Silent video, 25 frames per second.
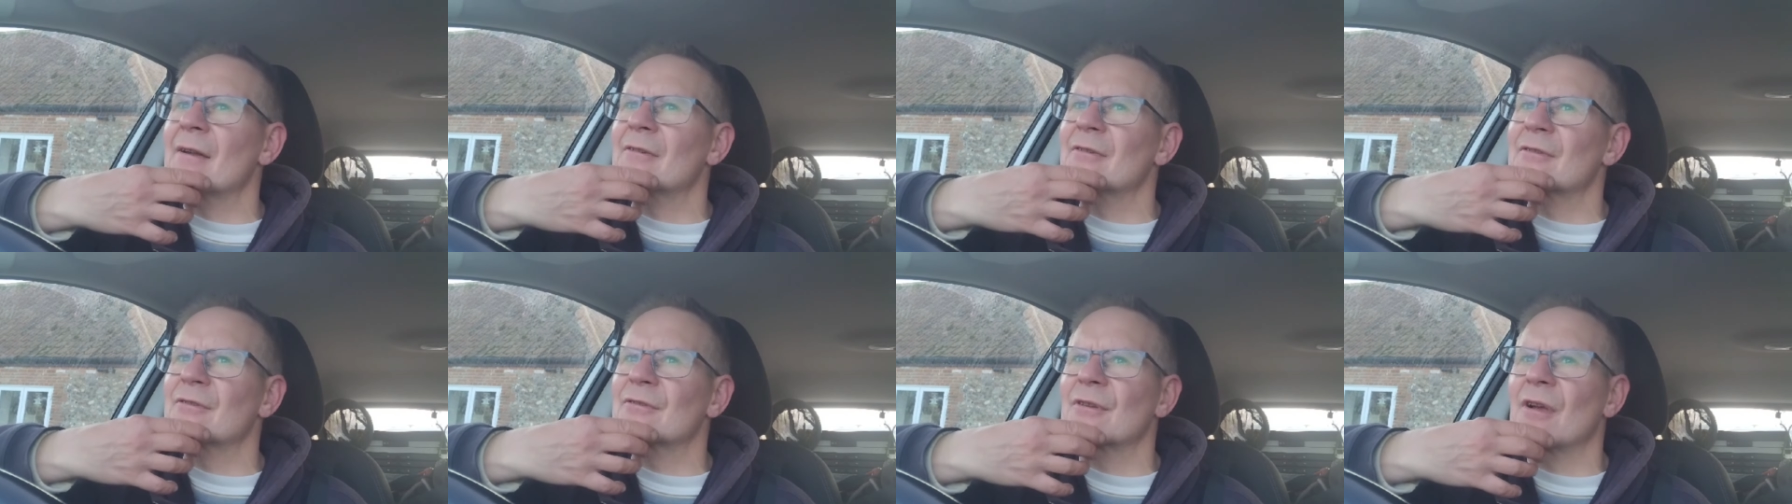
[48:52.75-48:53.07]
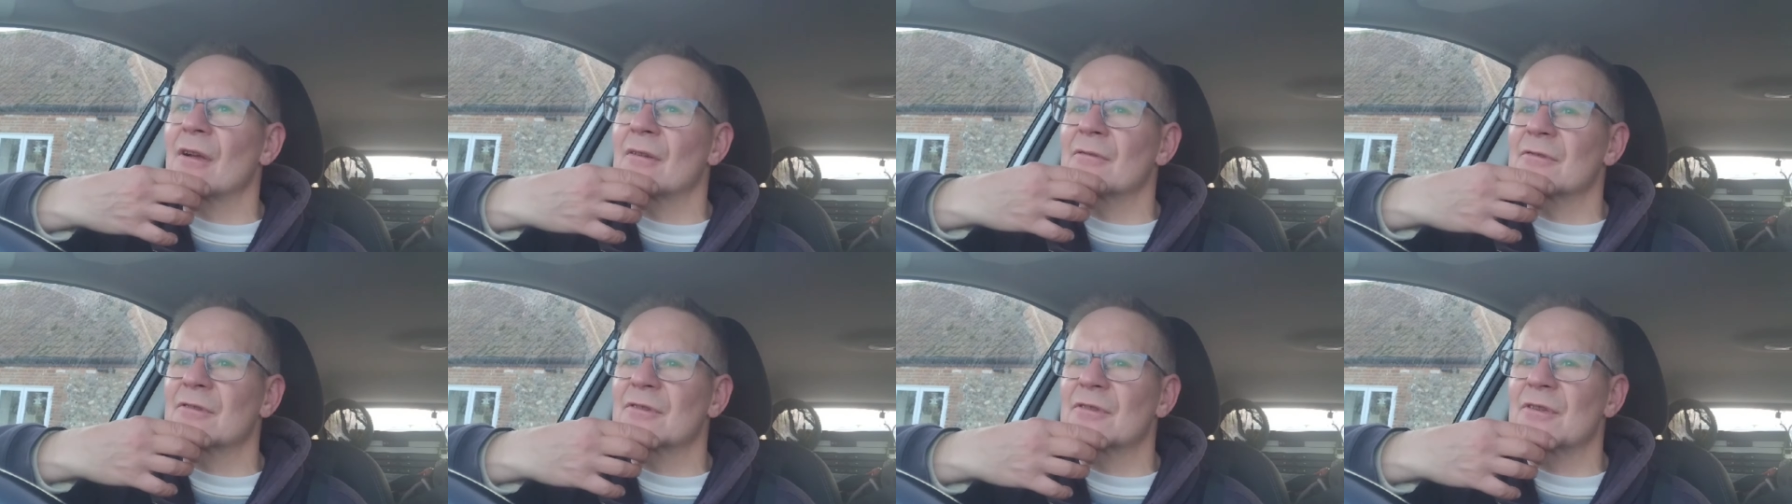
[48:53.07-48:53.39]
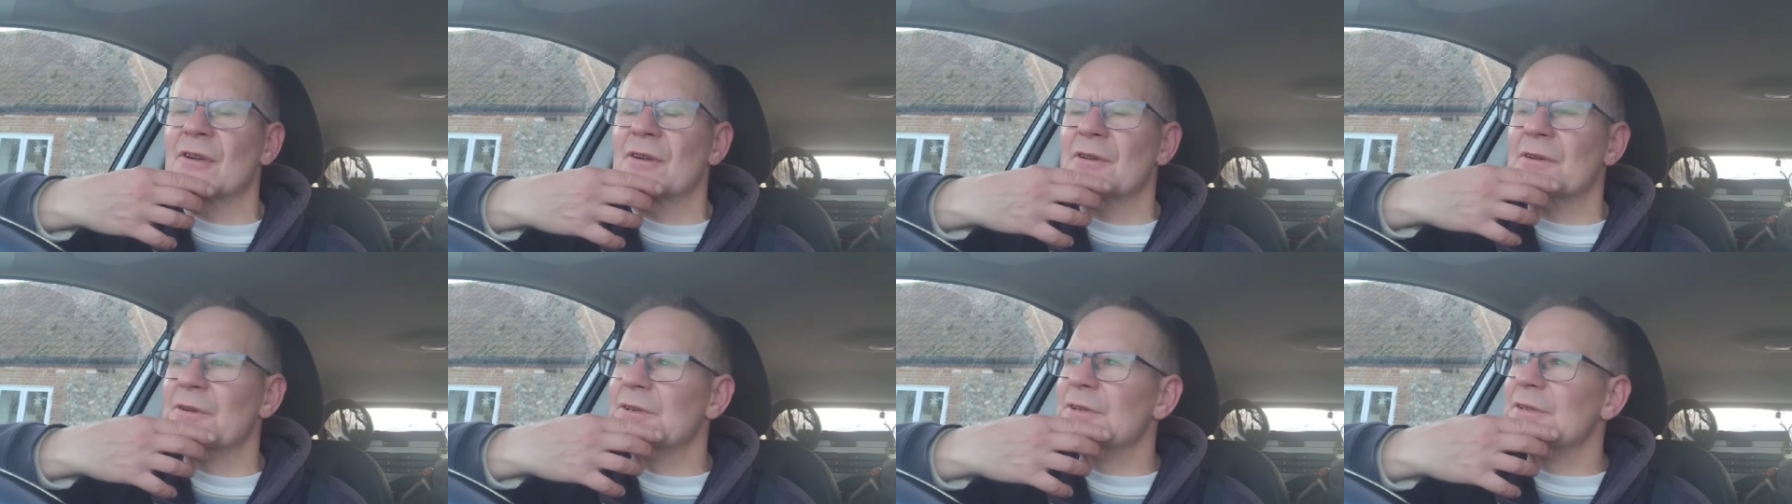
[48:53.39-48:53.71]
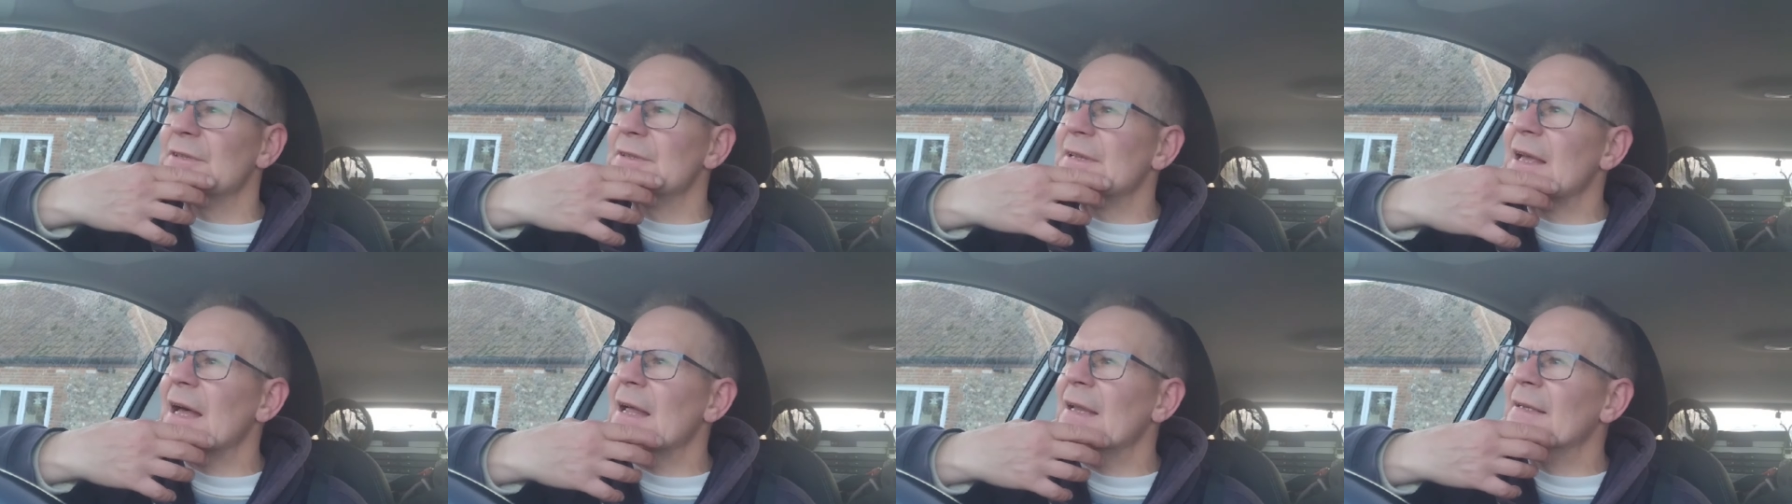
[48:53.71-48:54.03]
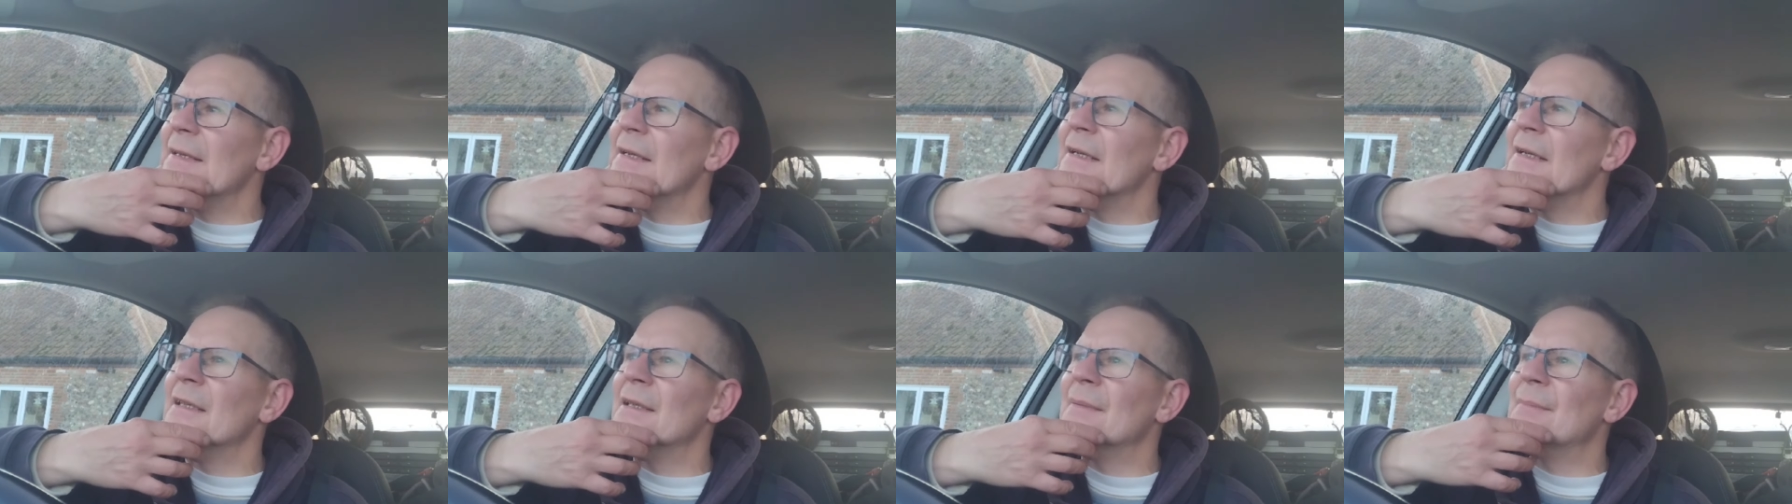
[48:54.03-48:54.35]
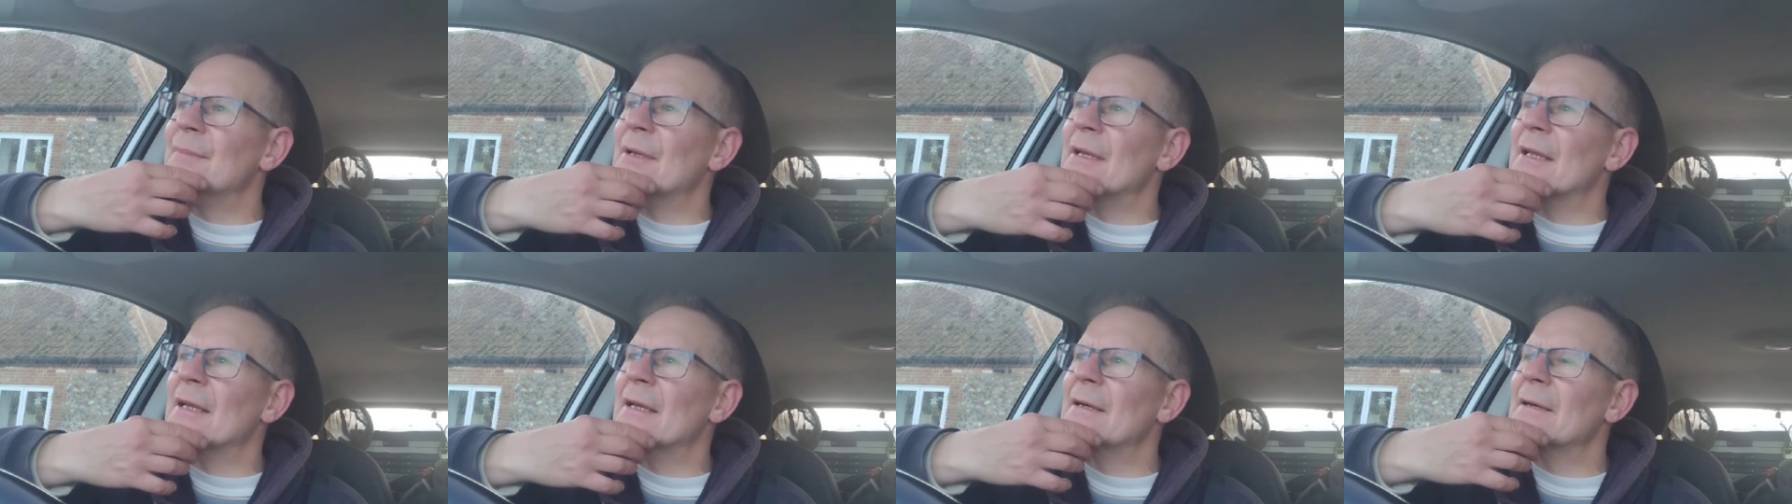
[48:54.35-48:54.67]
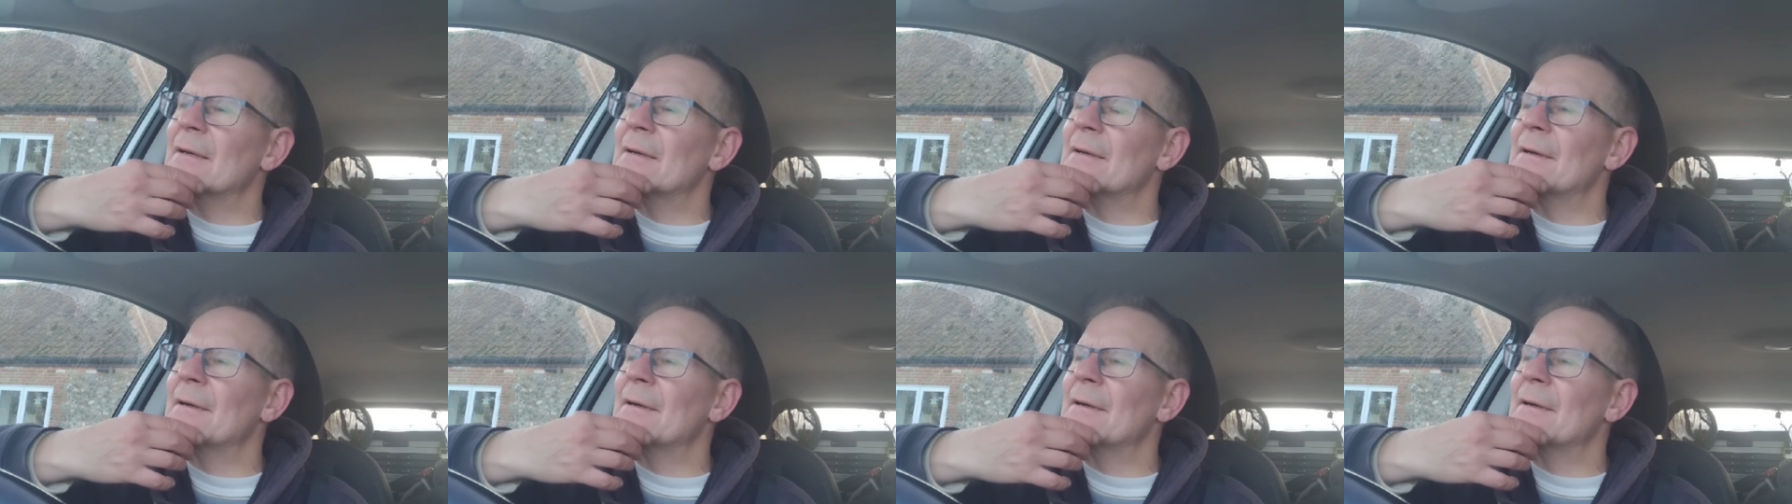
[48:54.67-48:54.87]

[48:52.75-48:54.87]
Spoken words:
I just don't understand it at the minute.